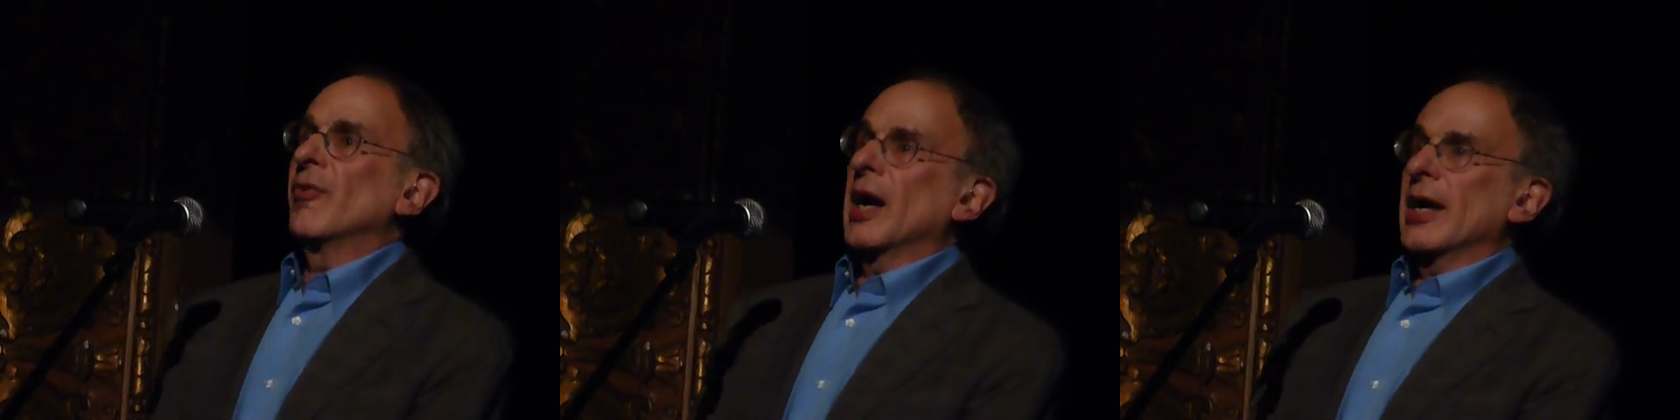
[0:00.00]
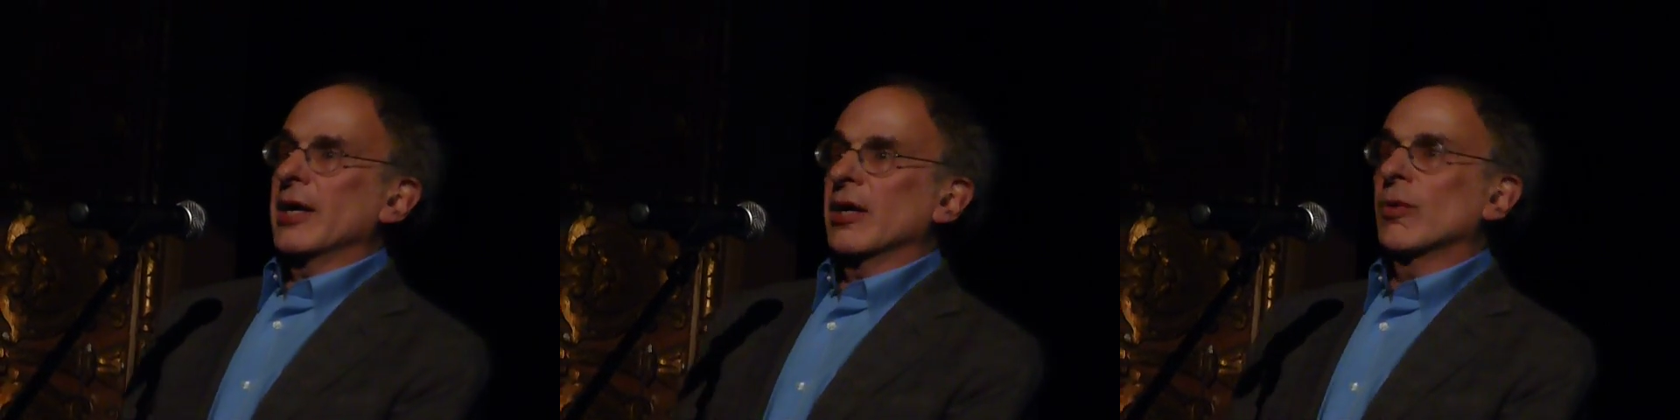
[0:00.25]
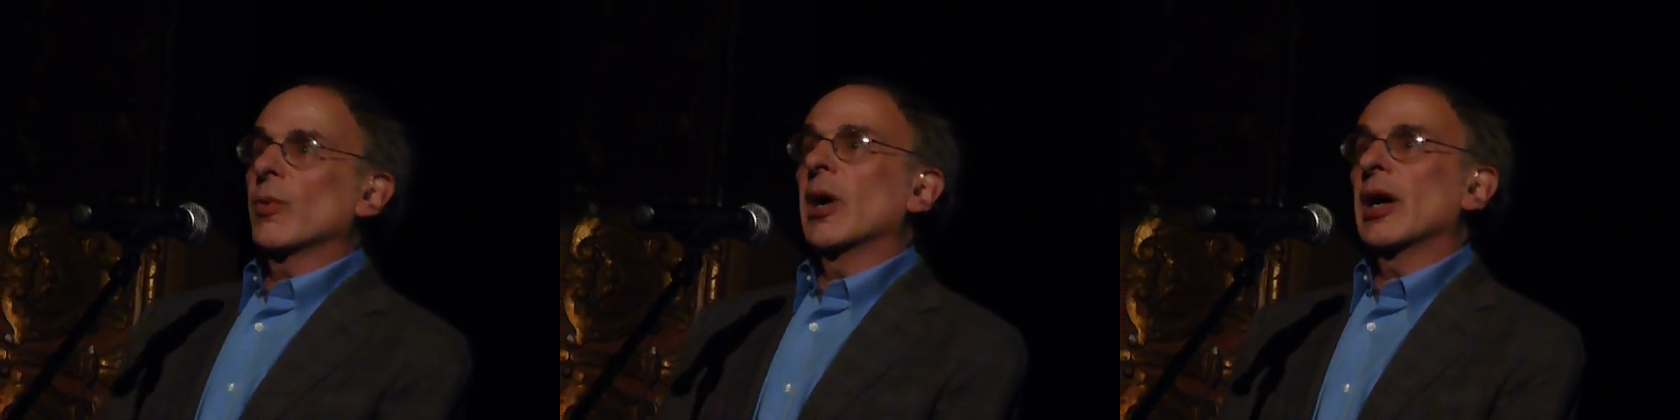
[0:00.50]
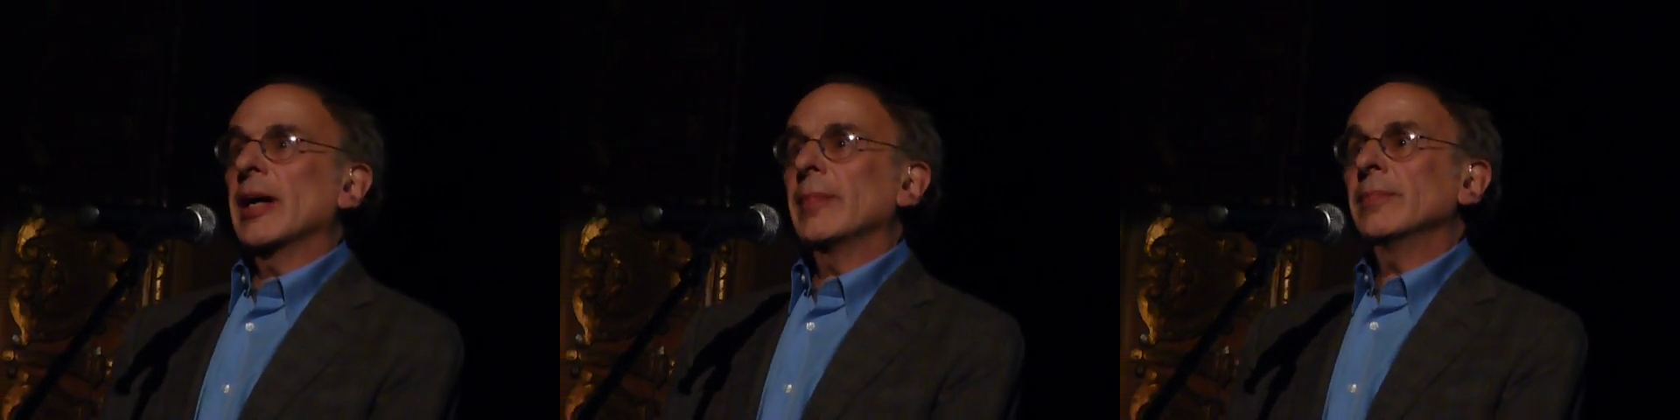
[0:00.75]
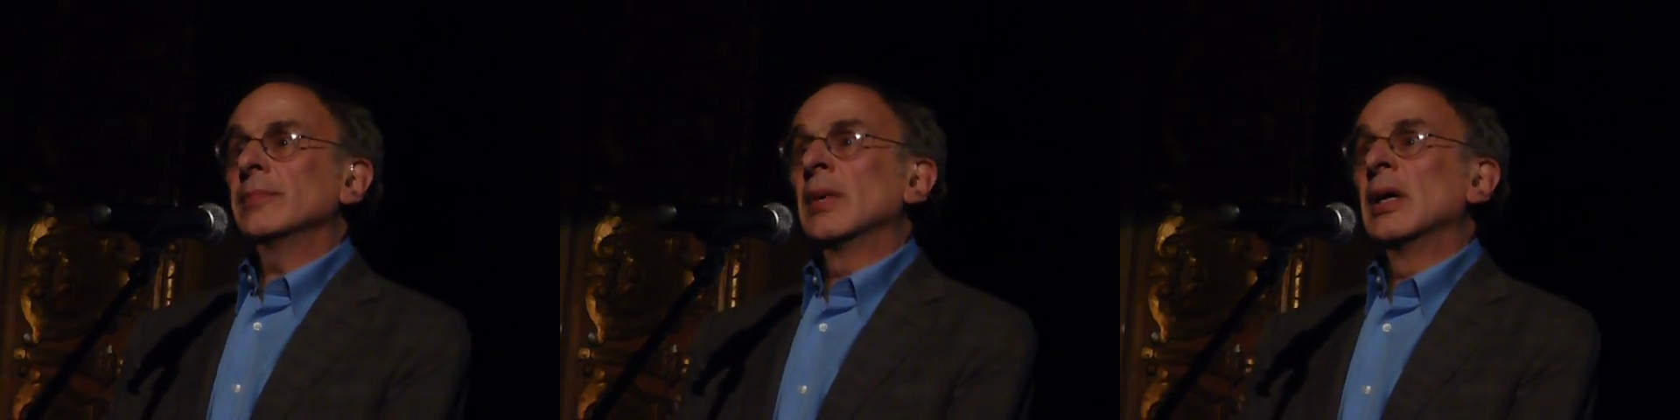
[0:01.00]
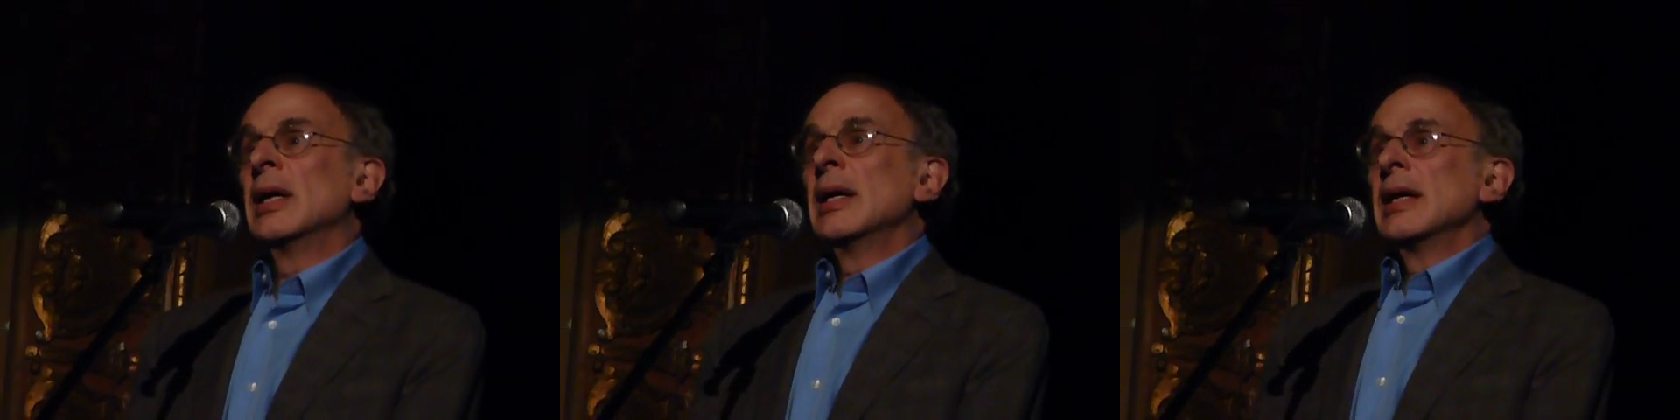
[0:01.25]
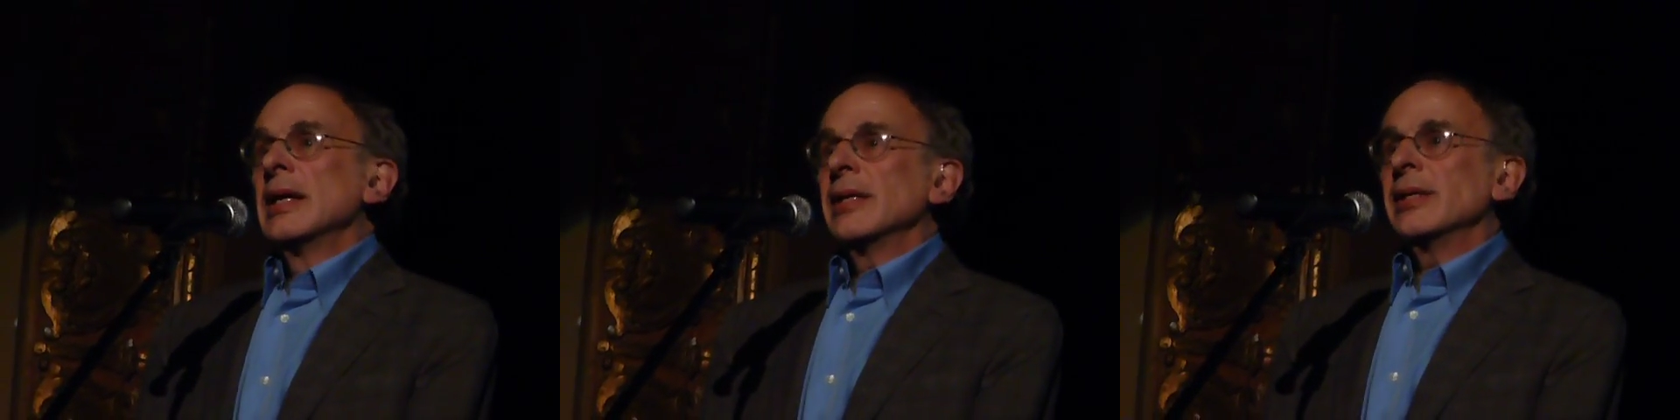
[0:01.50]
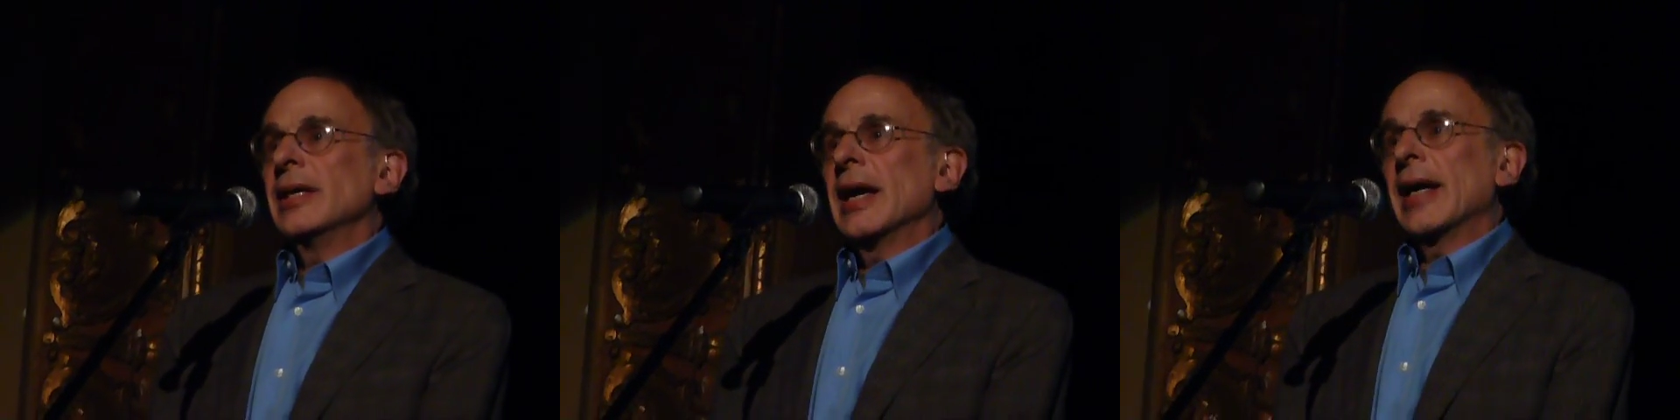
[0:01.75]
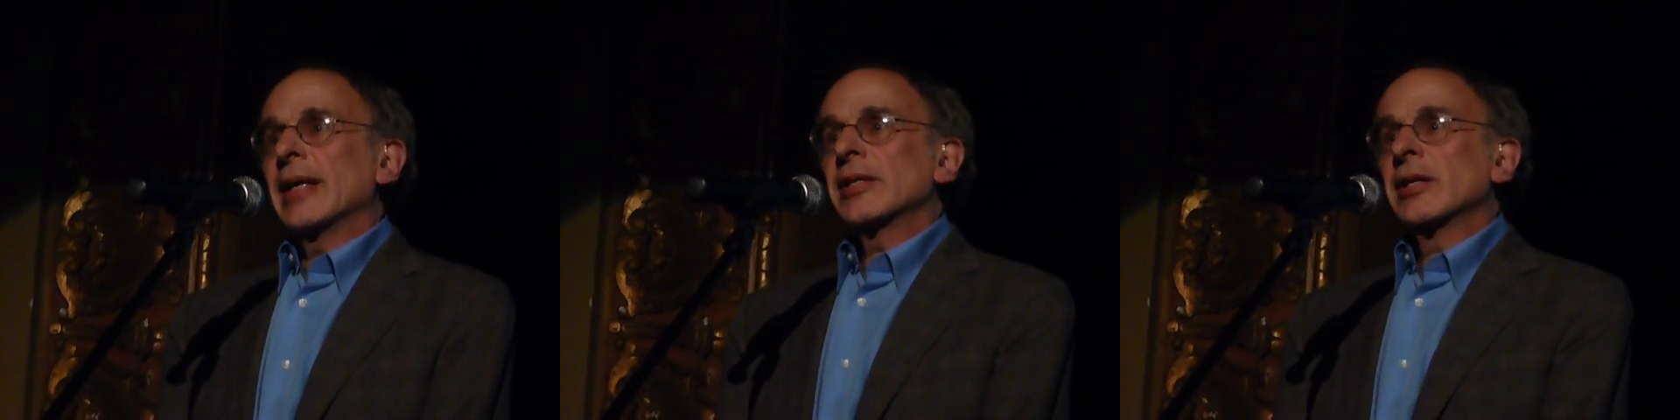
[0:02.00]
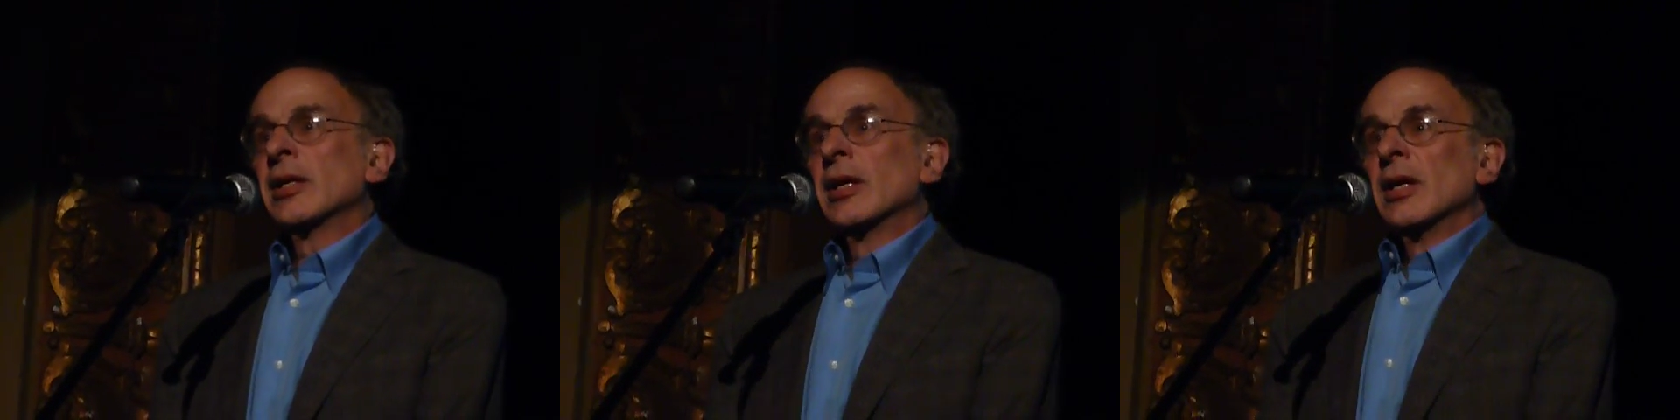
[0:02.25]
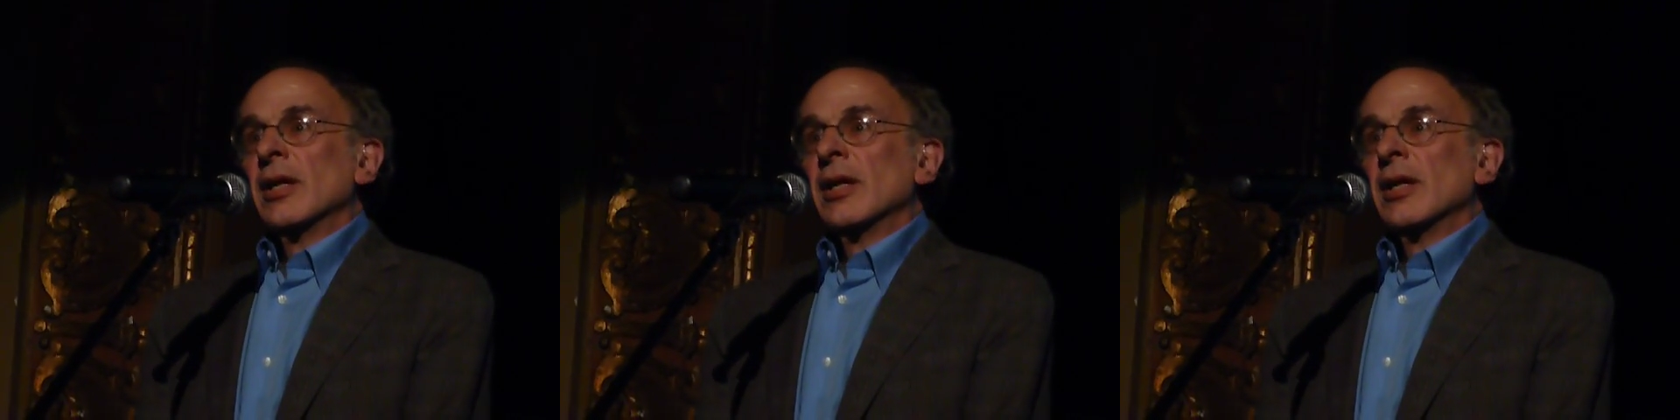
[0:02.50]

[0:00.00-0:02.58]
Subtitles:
fighting crime, yet